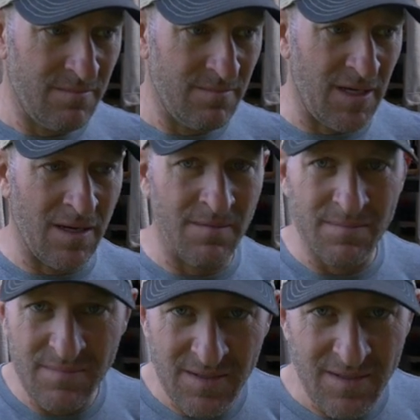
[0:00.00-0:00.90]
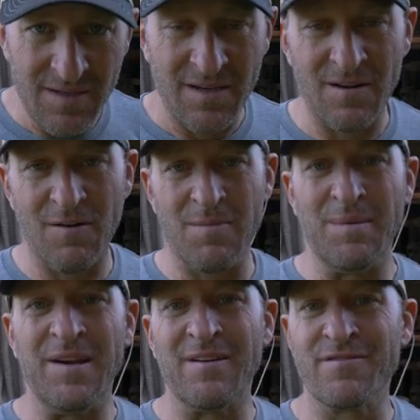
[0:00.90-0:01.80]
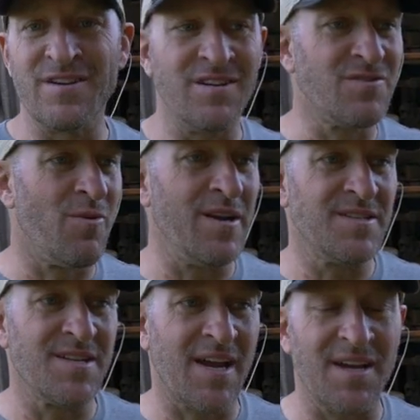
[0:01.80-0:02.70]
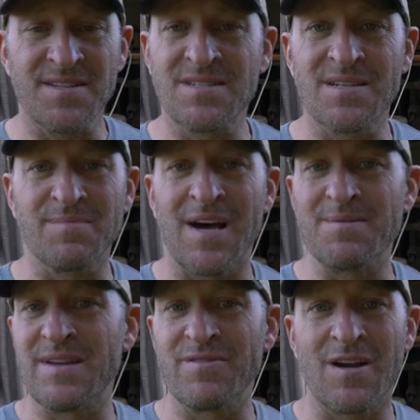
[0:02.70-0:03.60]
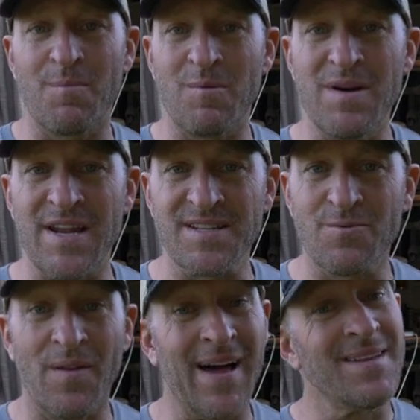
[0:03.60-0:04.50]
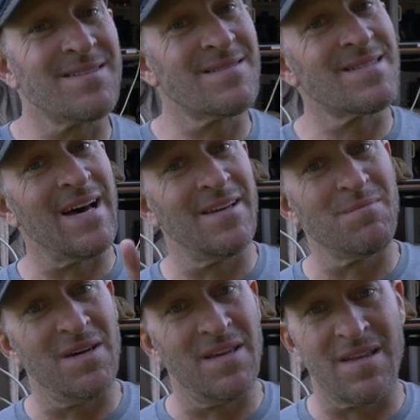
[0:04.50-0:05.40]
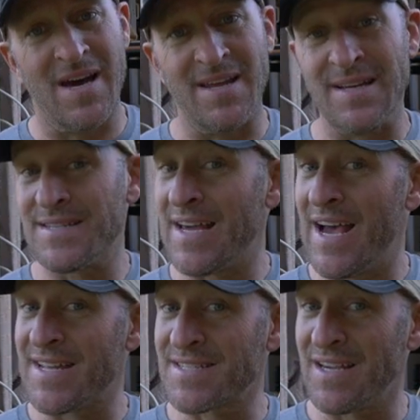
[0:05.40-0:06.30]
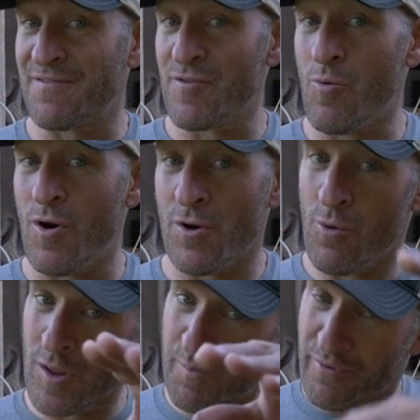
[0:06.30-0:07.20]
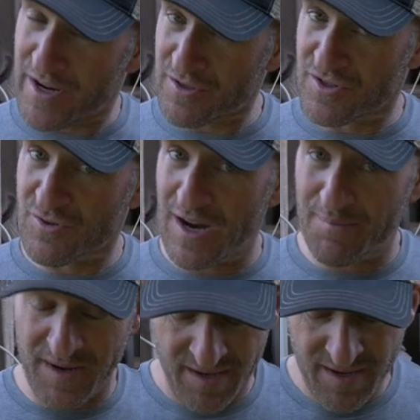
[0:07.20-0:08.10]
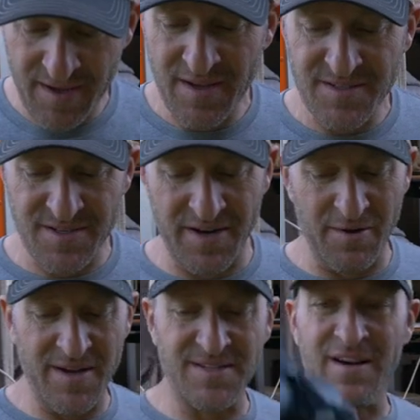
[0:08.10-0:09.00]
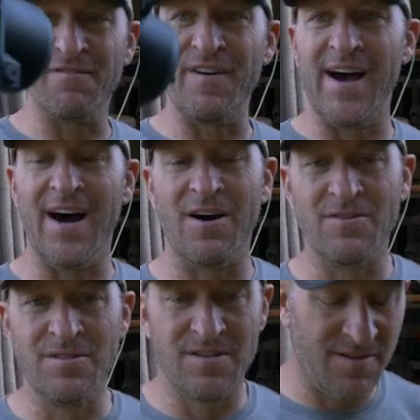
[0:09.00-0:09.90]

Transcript: you know, maybe every 20 seconds, sometimes every couple minutes. Well, that's telling me that it's asking for water or the pressure's dropping. So anyways, I found